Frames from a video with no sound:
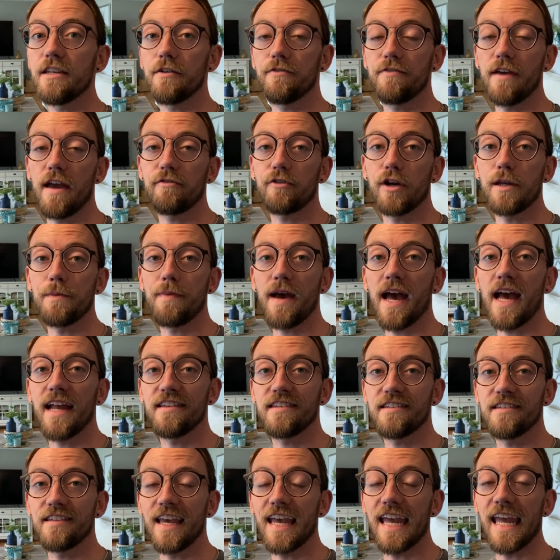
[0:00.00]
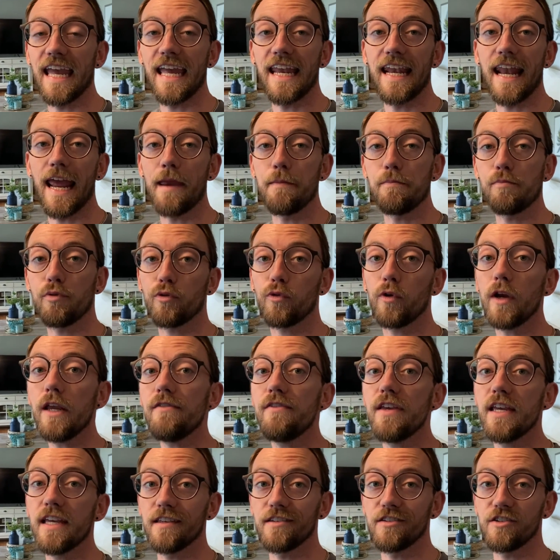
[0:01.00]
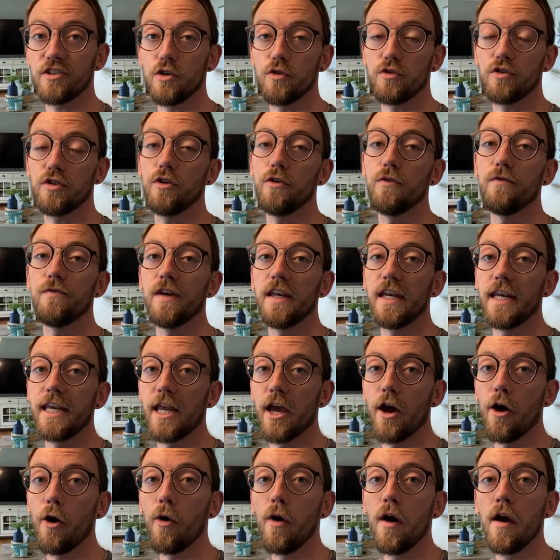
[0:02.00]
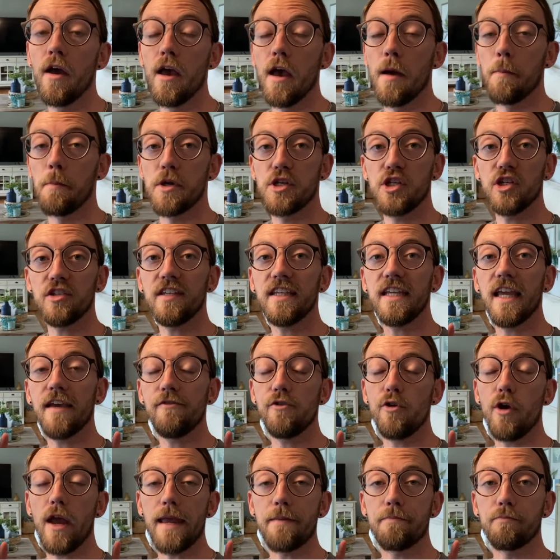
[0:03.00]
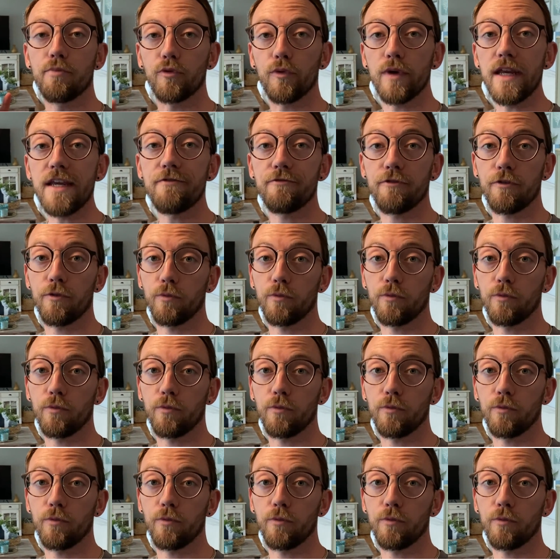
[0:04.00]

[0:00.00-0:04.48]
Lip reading: of every pet sit in a previous YouTube video, but just to give you a brief